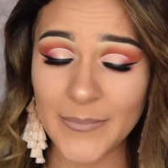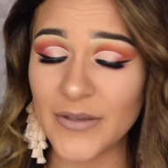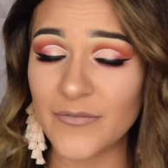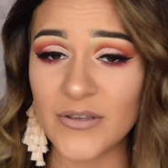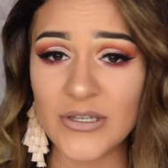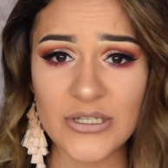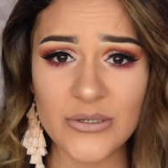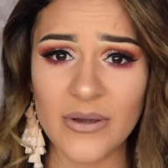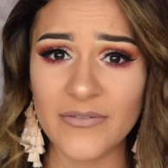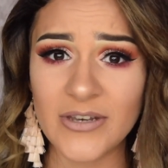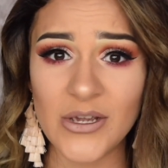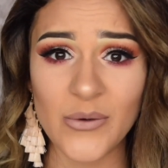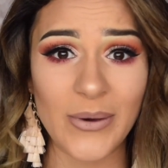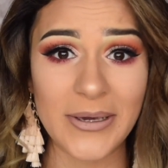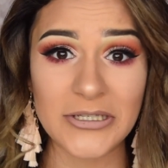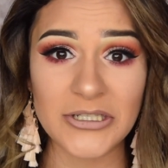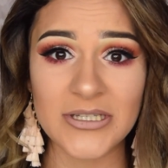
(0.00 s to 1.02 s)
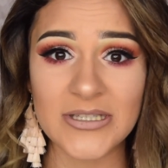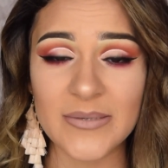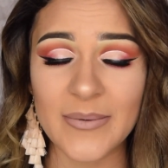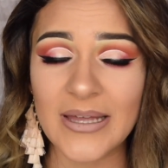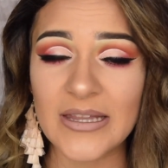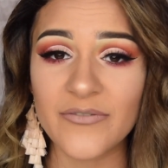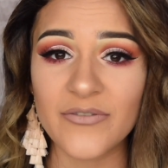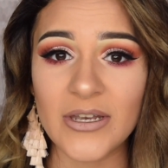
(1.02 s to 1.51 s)
If you do have any questions
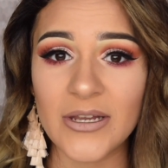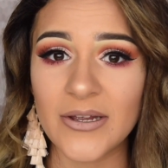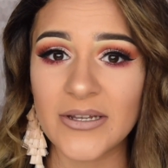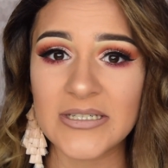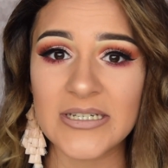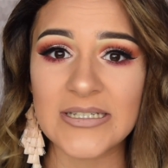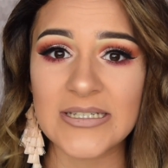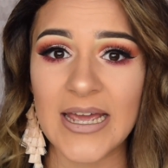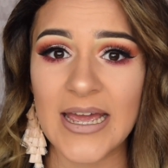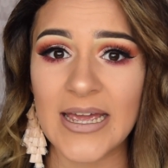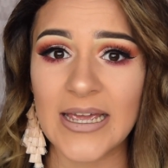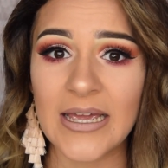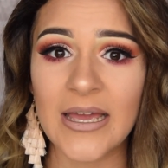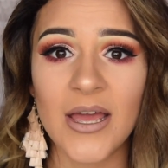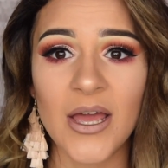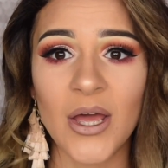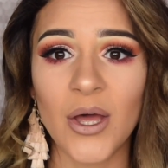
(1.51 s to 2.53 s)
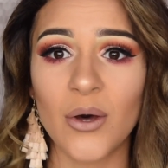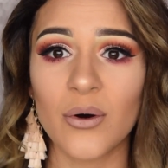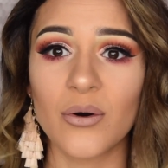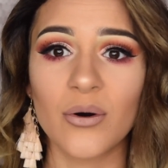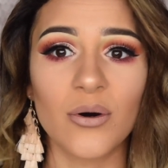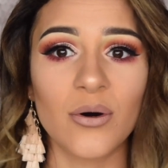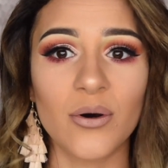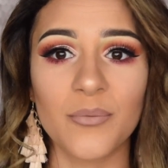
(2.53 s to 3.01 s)
about the video today,
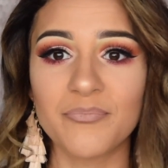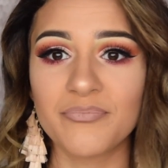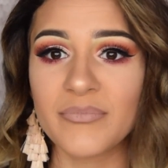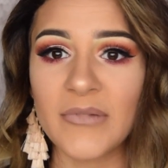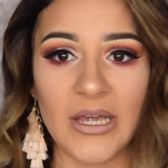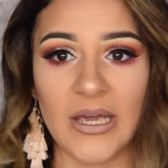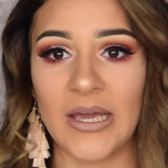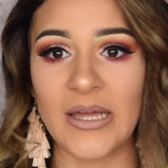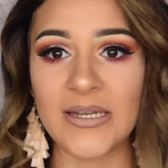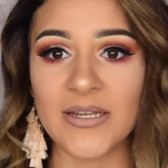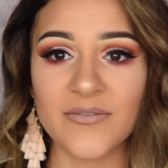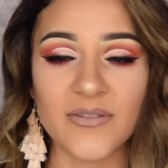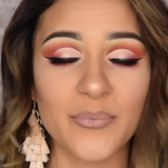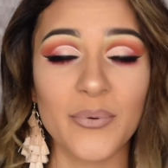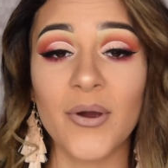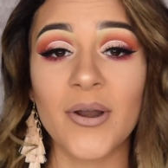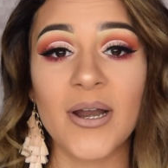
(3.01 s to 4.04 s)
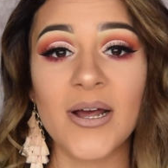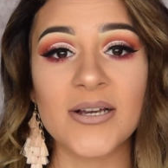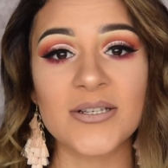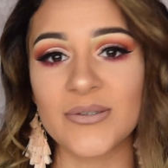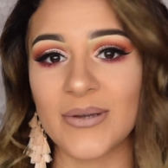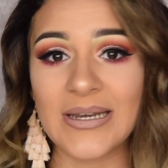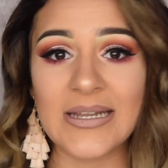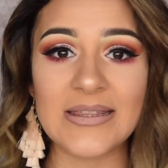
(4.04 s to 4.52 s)
or any of the
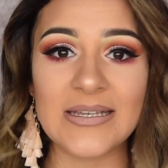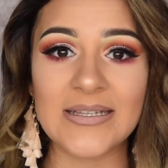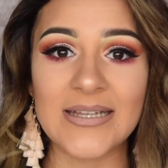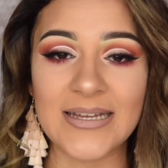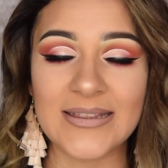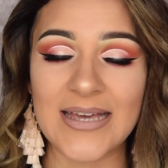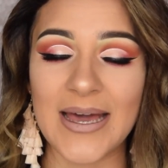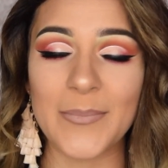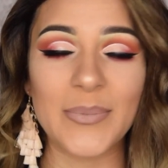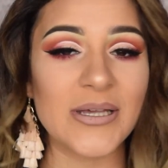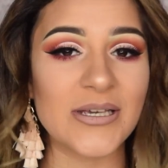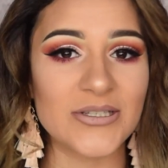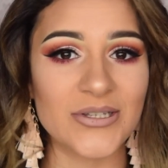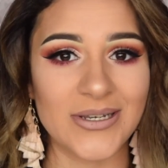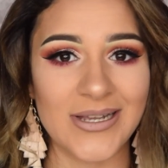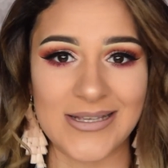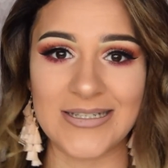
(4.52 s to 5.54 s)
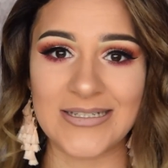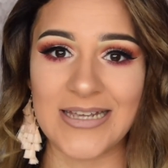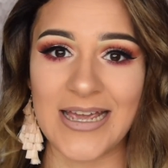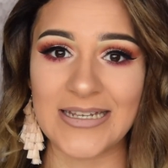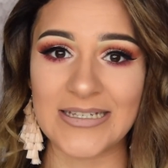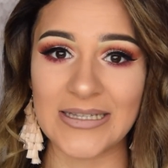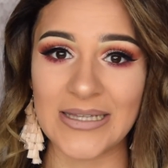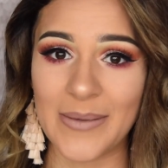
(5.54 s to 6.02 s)
products or anything like that, please don't
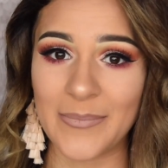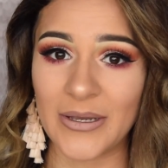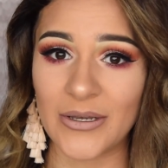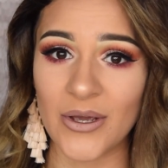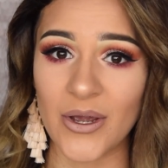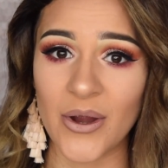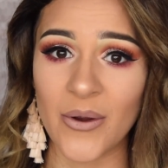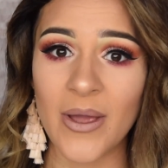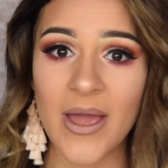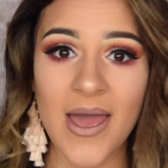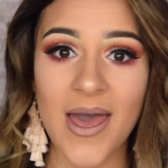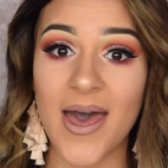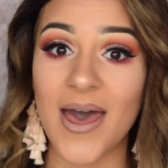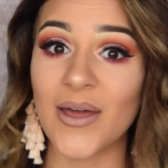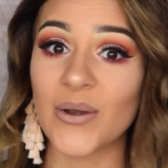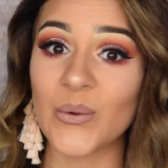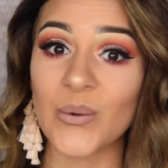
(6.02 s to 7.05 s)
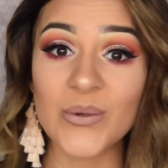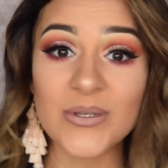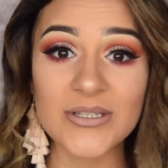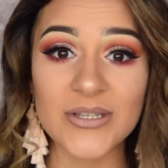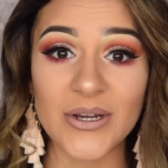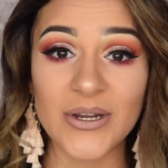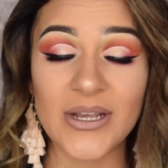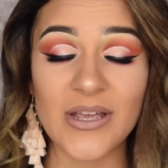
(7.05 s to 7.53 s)
hesitate to let me know. And
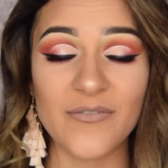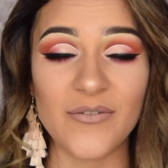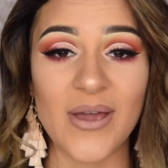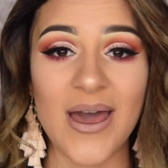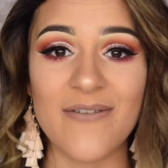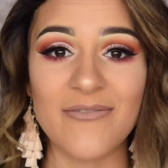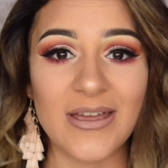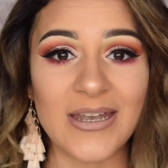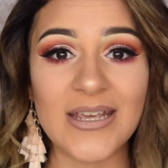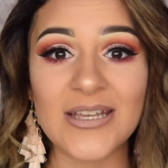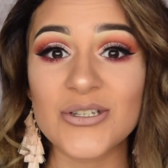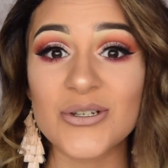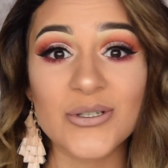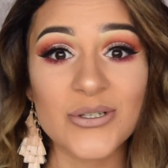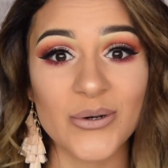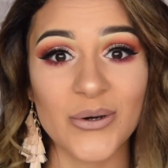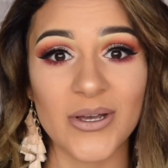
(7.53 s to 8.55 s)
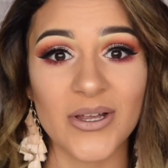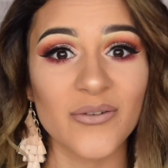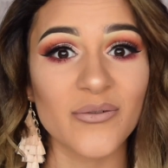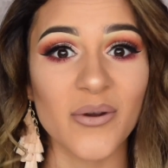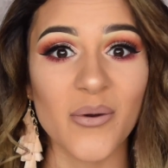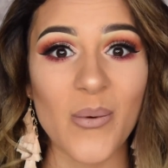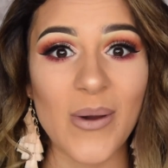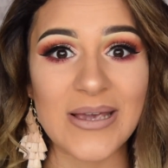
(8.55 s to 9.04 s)
also, if you have any tutorial
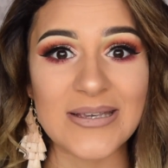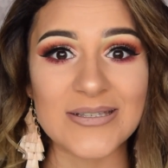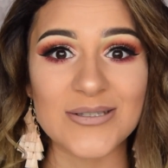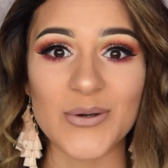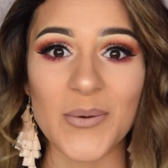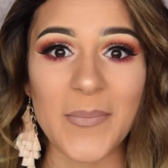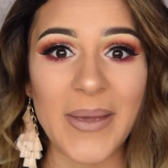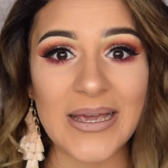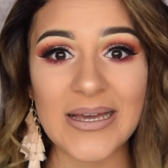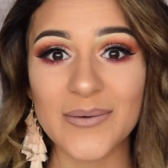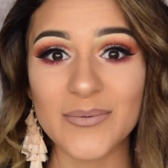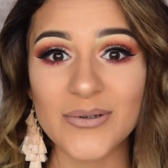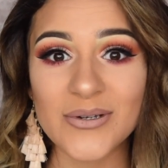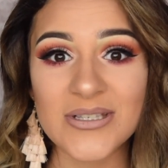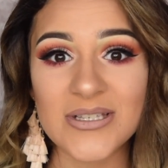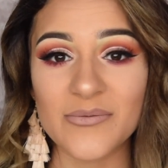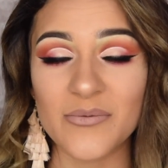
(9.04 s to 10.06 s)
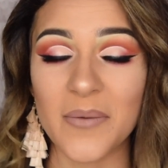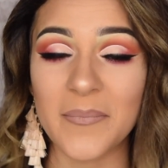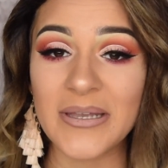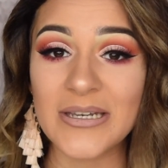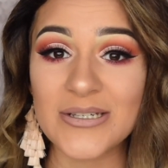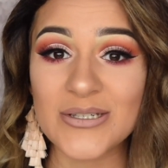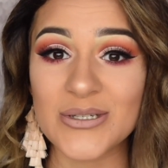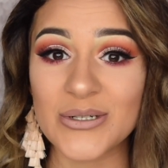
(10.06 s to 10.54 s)
requests or makeup looks you want
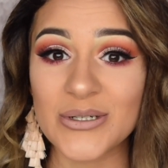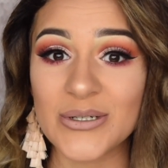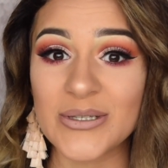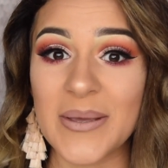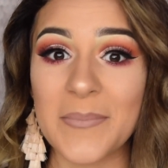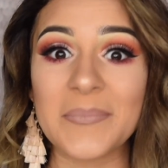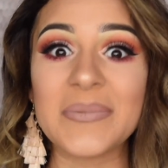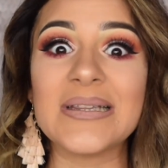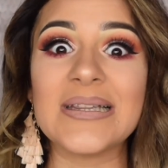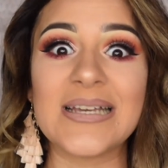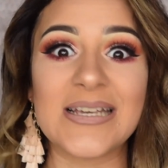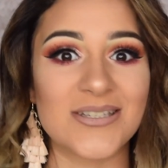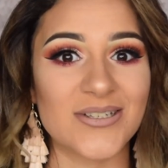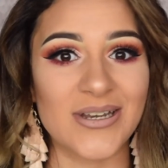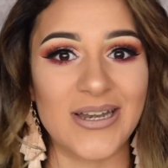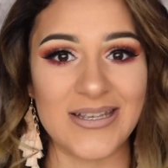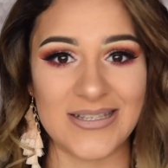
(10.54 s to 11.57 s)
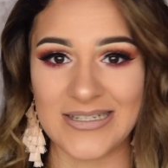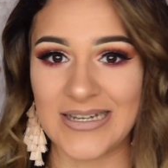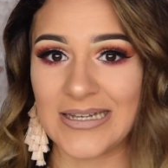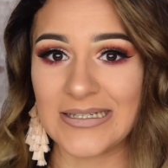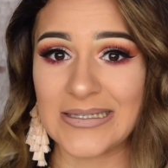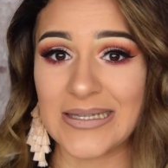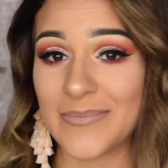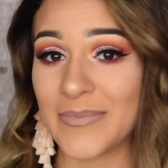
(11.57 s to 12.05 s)
me to do, then please don't
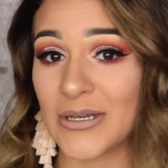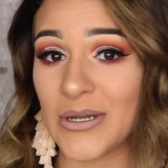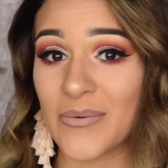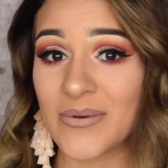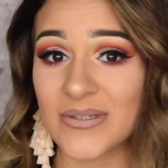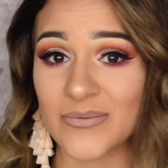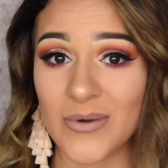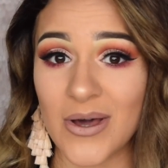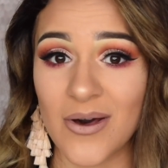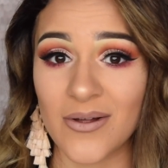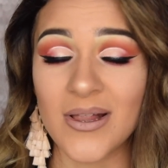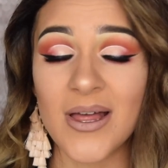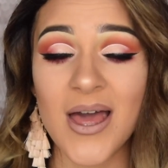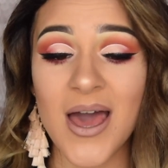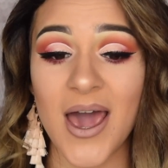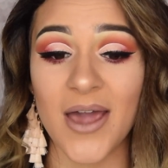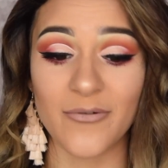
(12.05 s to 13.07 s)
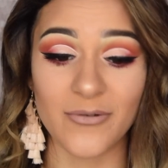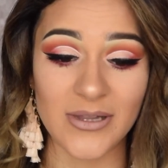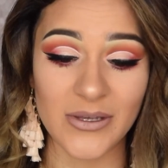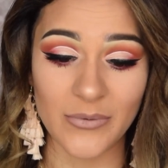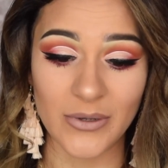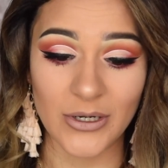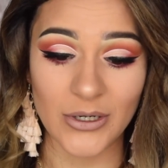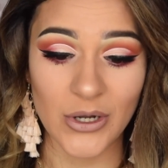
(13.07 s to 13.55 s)
hesitate to let me know as well. I
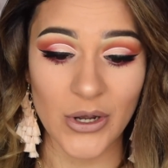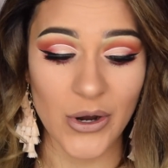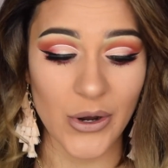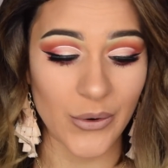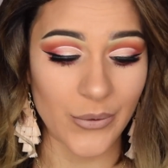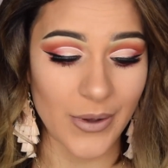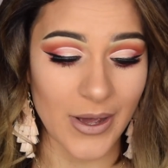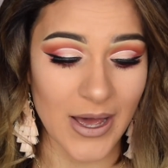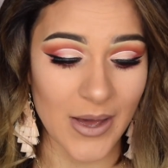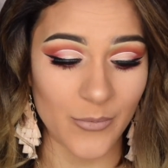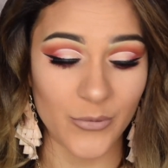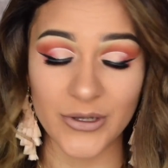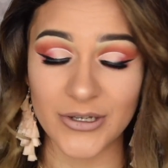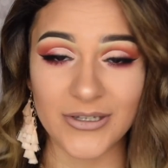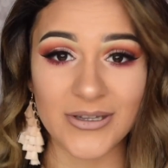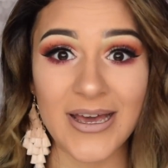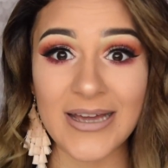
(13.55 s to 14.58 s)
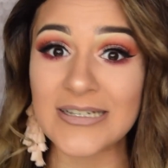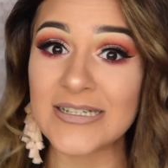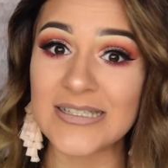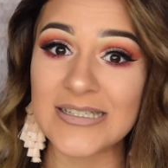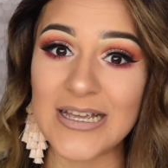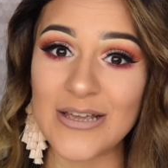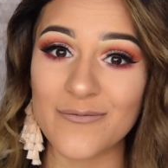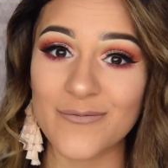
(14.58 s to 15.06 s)
really want to know what you'd like to
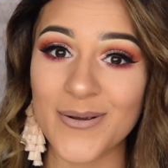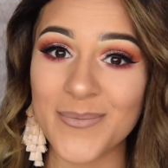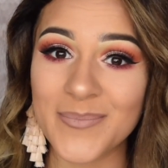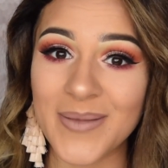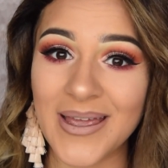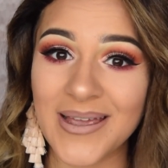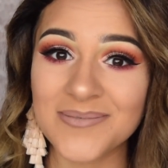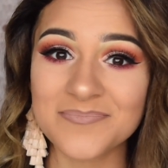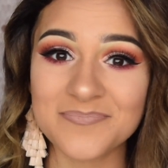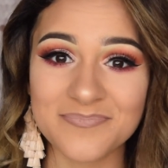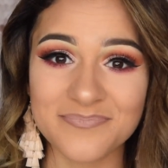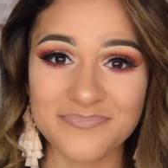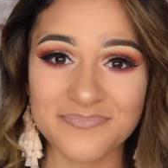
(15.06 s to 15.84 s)
see from me.